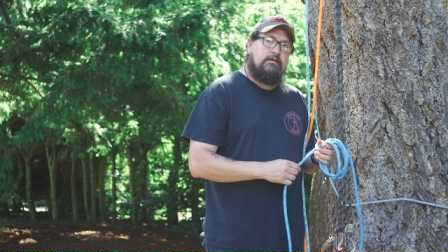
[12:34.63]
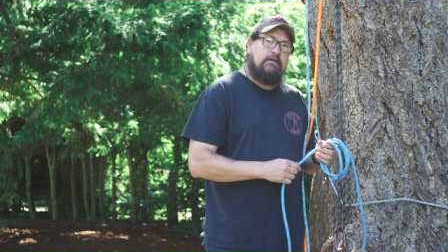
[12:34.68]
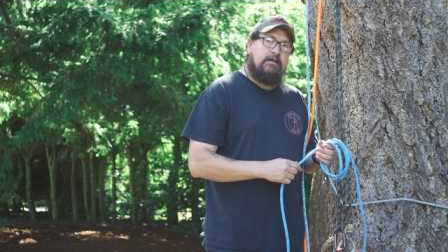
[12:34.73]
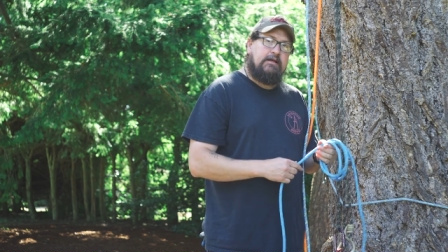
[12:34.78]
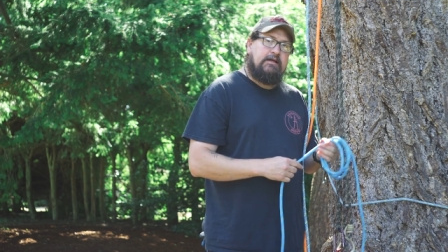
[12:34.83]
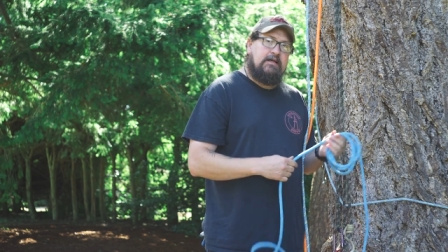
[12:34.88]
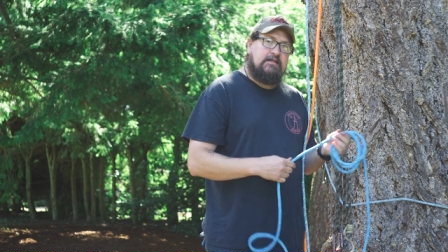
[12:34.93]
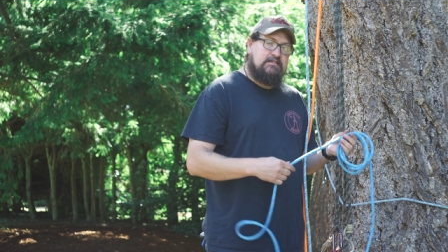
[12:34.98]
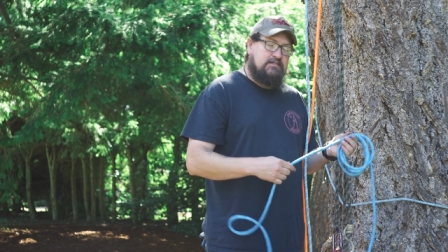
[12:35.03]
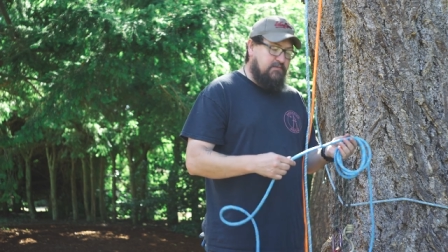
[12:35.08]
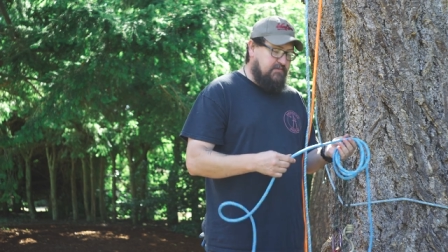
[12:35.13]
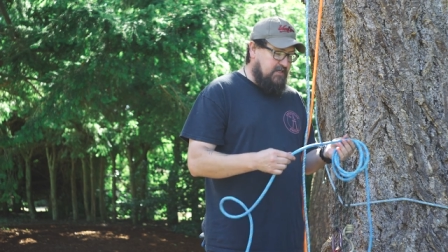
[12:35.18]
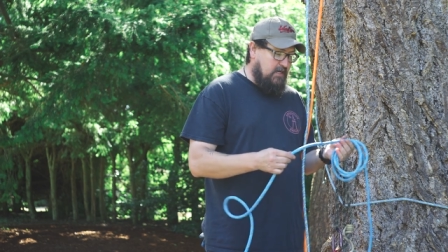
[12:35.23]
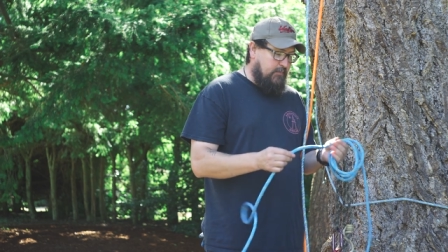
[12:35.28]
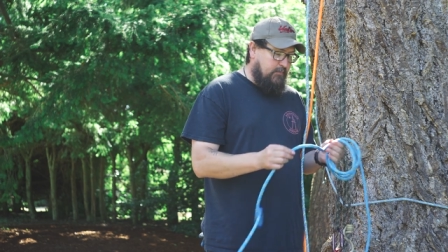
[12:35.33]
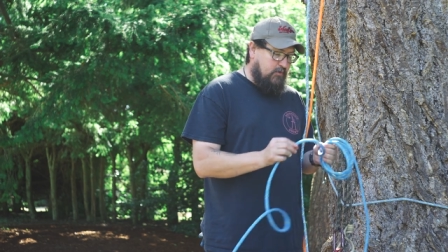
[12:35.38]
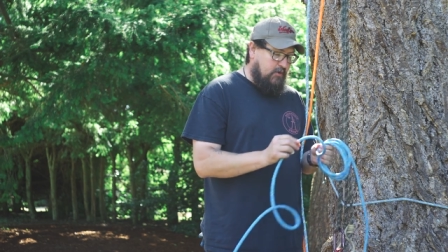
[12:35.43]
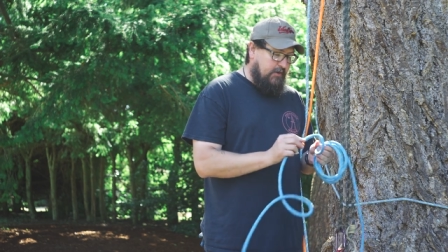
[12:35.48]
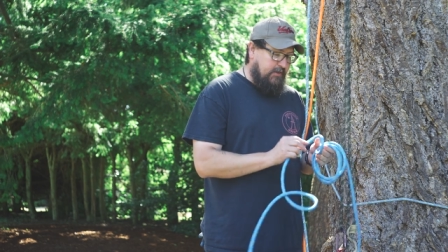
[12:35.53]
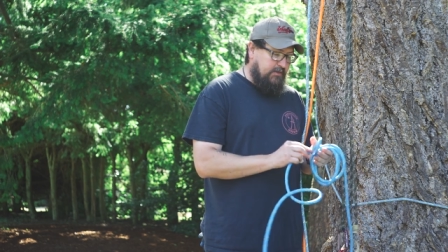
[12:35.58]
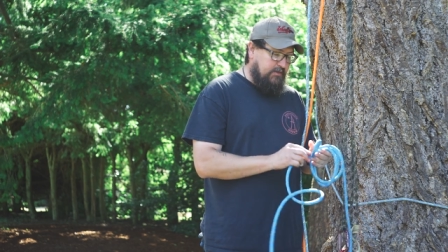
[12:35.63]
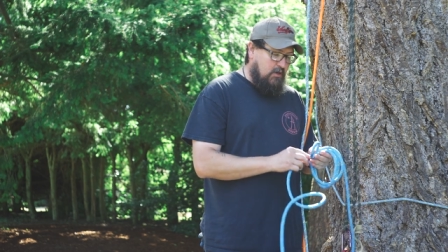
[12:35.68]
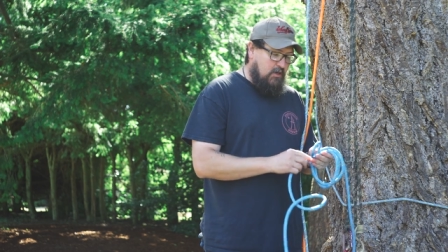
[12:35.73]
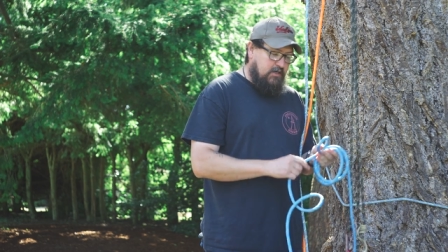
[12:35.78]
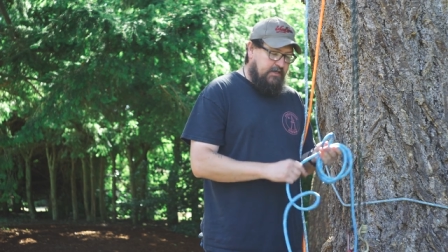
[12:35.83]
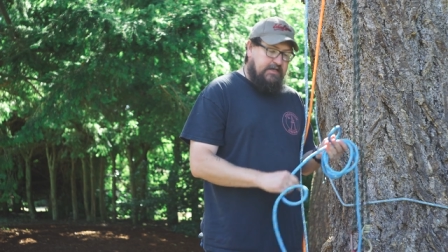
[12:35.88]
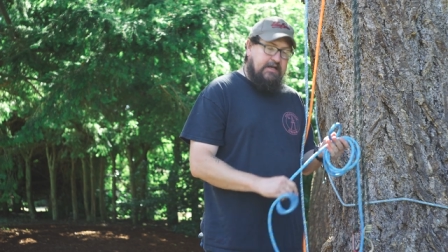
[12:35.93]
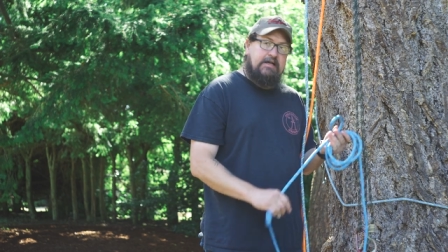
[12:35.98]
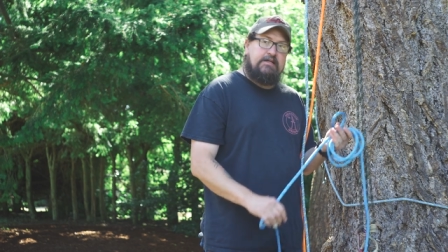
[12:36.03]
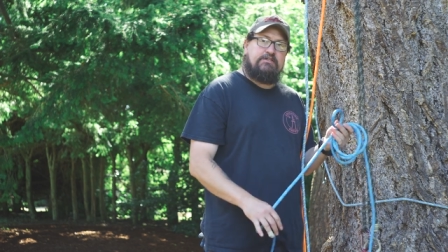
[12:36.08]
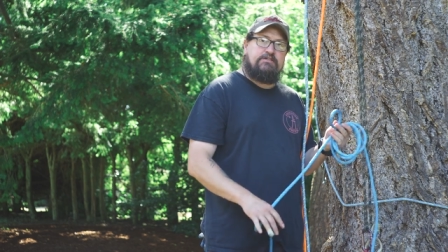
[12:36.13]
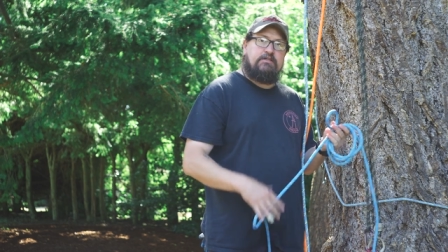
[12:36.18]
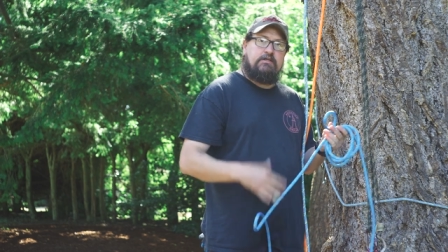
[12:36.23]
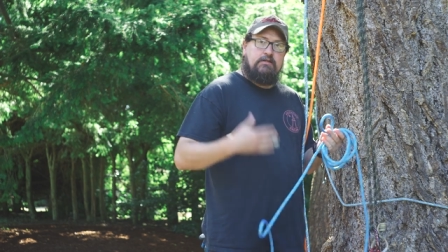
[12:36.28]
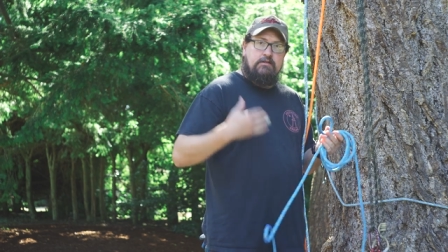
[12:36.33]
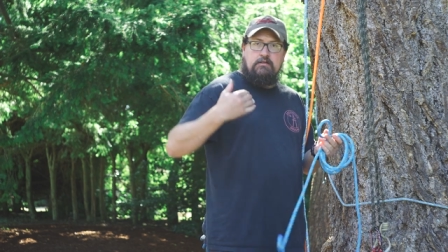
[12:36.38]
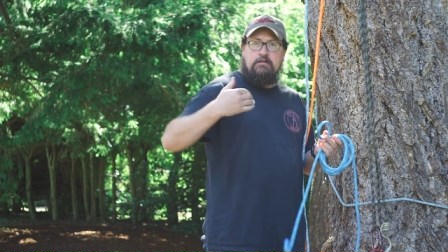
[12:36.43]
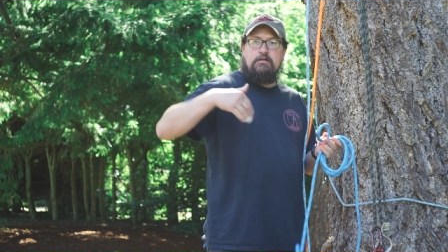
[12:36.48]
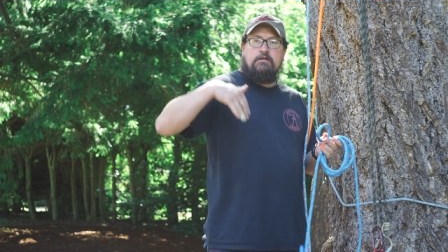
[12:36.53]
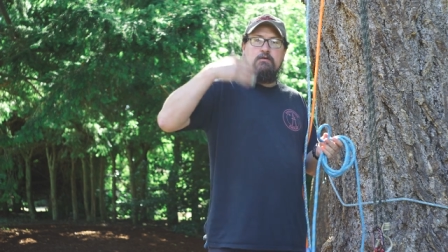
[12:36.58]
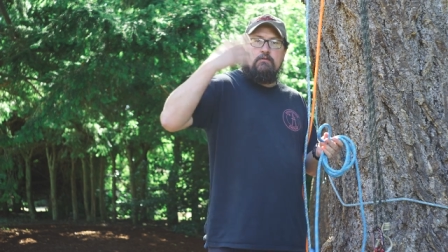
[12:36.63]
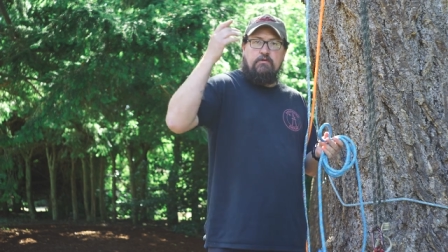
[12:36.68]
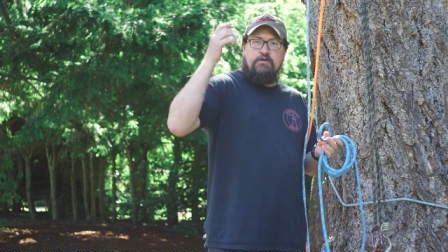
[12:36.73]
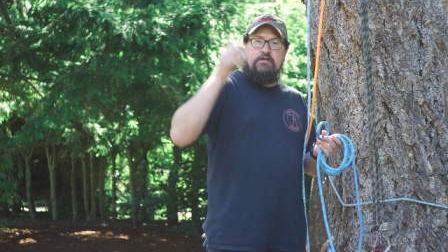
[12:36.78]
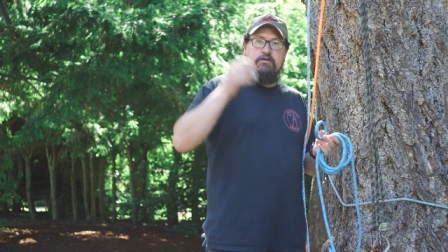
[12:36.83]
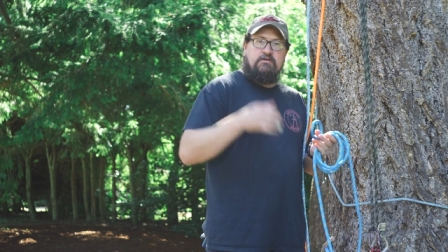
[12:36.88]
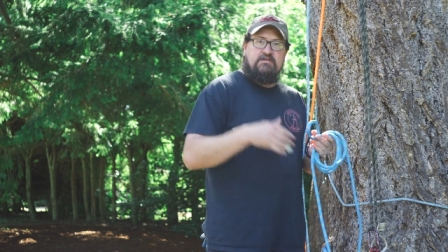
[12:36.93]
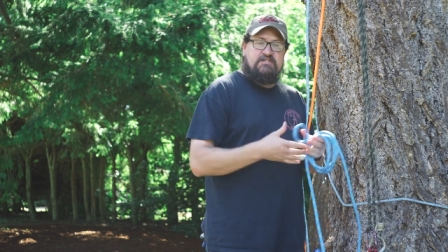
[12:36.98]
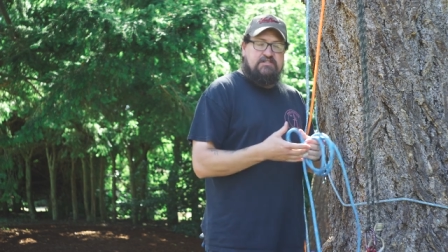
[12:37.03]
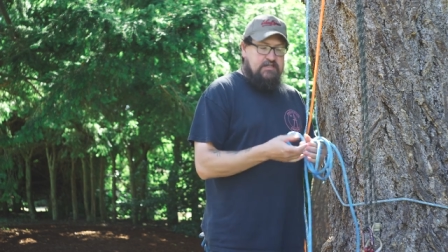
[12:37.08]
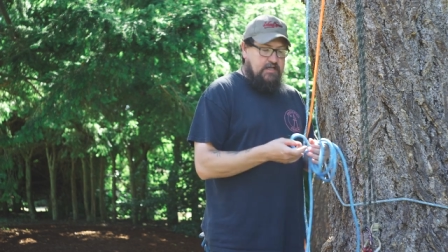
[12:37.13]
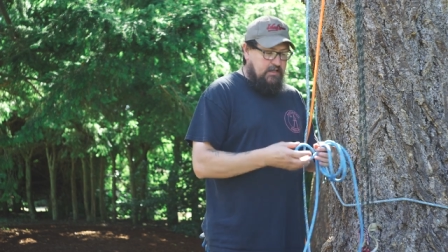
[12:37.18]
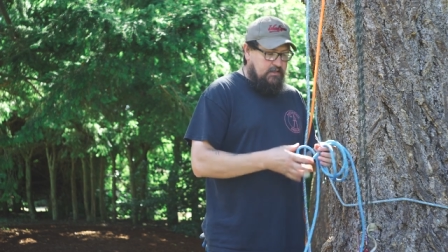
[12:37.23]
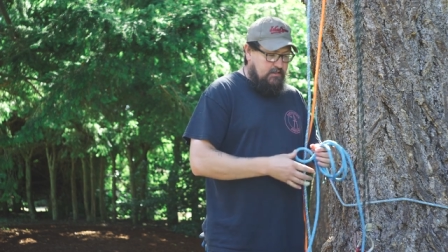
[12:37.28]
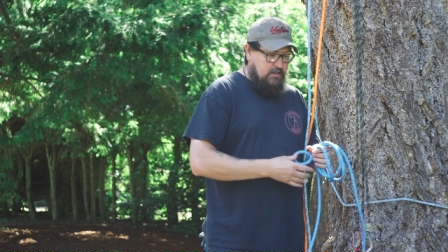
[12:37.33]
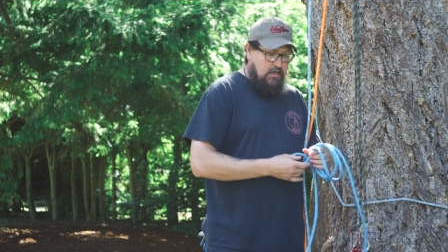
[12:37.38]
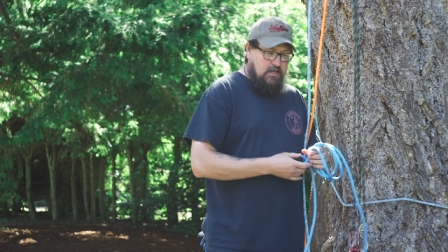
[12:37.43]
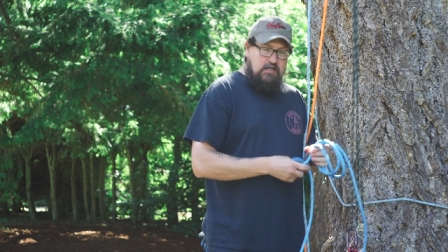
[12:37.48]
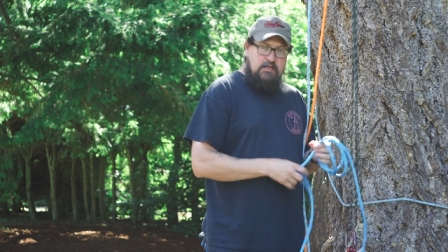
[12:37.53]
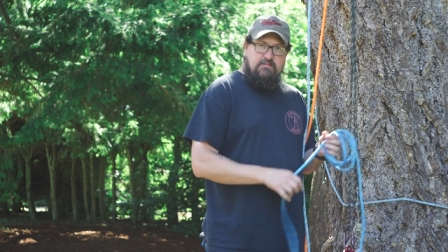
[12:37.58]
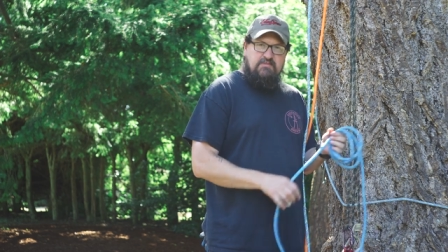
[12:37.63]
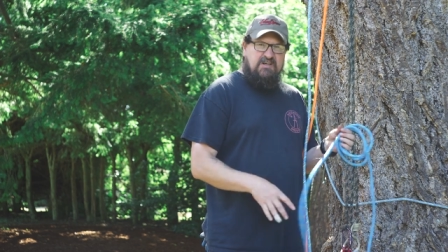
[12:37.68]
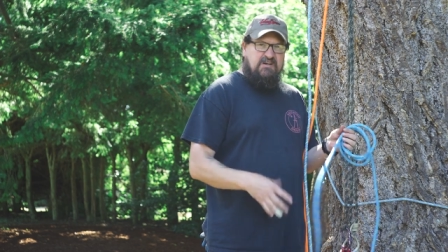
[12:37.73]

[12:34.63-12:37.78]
It gets some temporary elongation when you ascend on it,